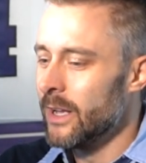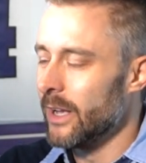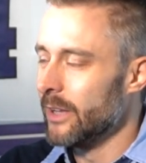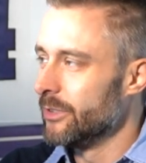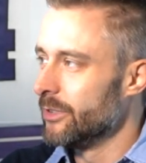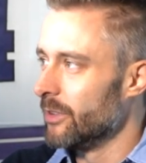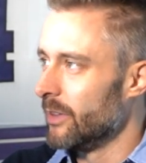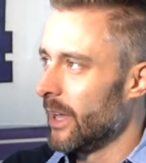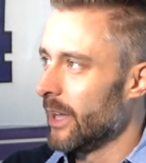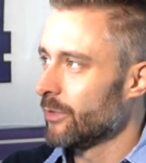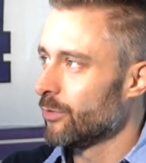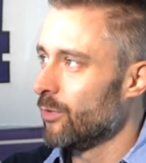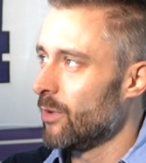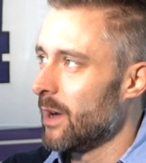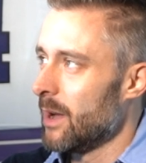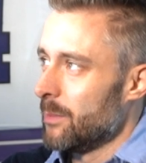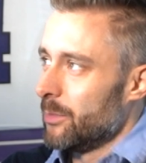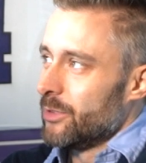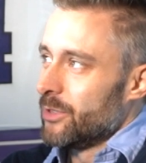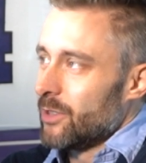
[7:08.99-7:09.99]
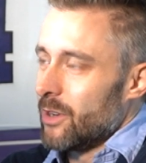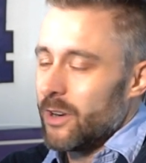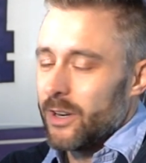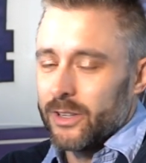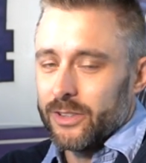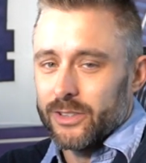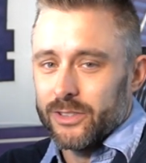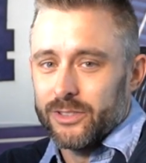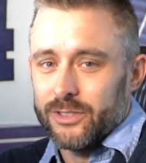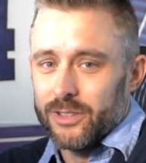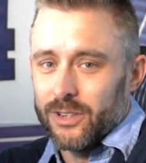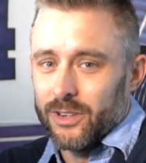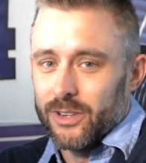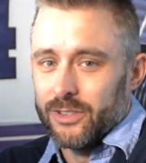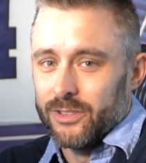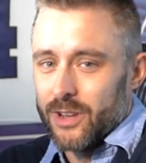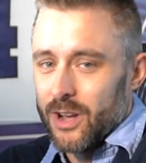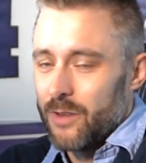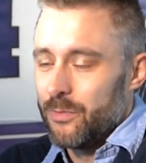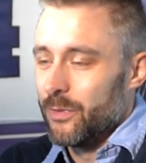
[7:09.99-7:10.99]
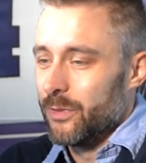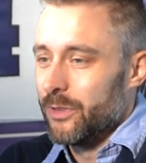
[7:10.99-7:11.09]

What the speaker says: And so that's why I'm starting this series off